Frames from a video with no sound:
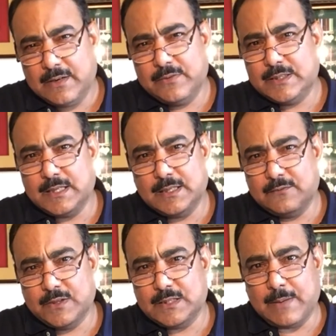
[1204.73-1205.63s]
with
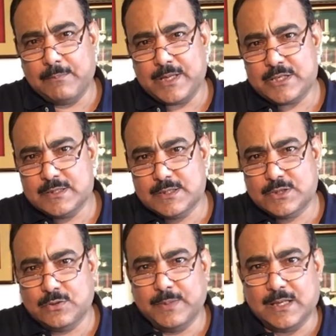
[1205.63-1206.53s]
ambitions
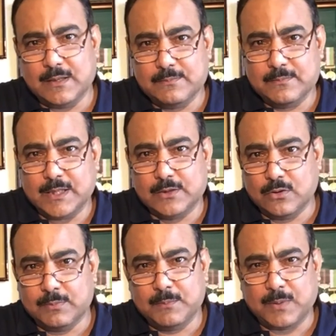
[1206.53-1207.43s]
to become a
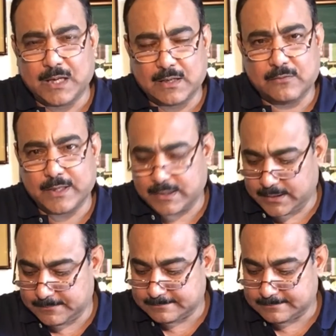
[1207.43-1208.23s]
global power one day.